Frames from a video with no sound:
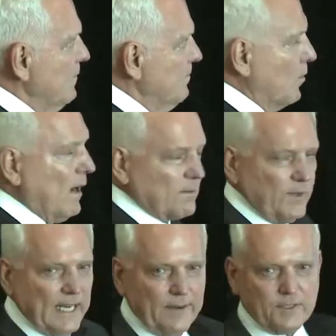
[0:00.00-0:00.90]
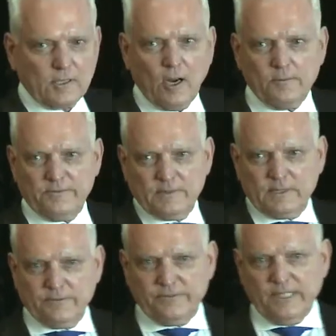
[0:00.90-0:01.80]
But what we have to
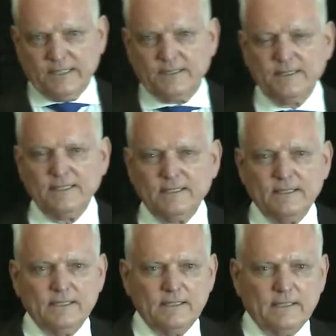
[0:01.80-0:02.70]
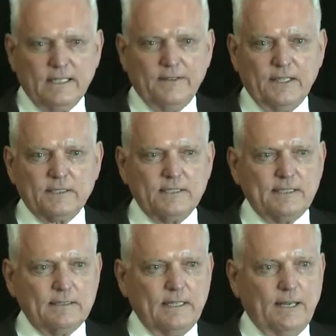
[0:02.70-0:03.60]
confront,
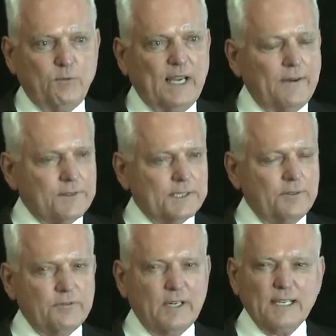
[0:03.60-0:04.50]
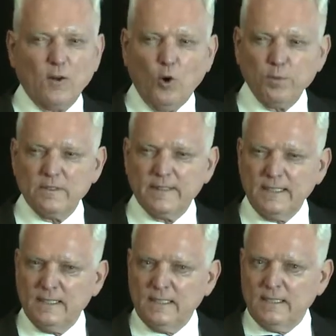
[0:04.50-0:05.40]
and we have to confront it openly
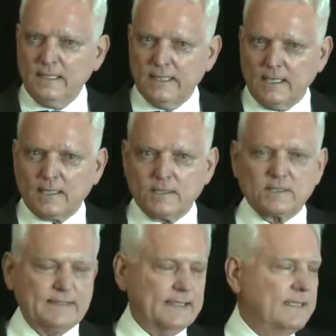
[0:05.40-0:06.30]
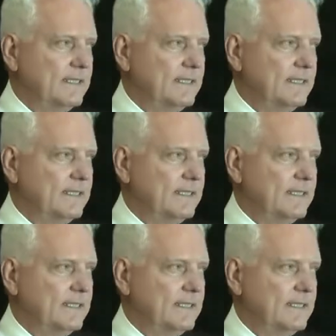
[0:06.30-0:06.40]
and honestly.